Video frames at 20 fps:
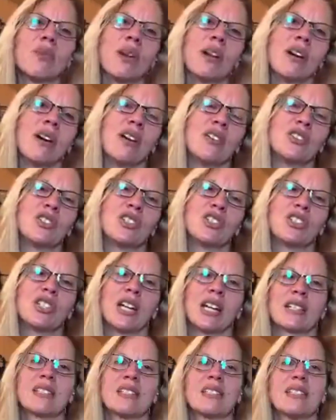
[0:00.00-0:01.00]
well, I'll just
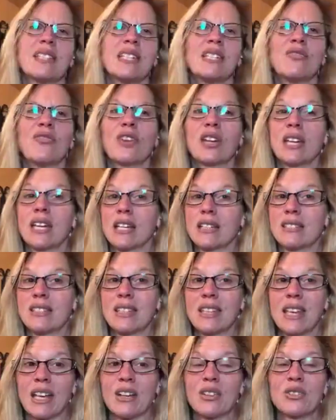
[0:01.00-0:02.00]
check to see for kicks
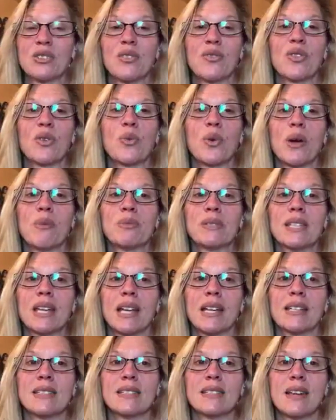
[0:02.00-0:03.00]
and giggles if the
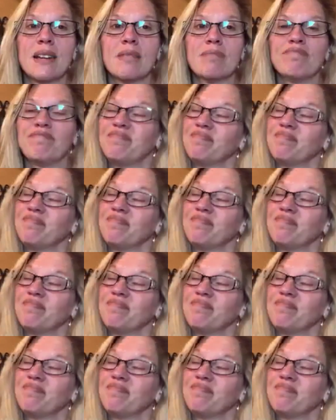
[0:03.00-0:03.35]
website is up.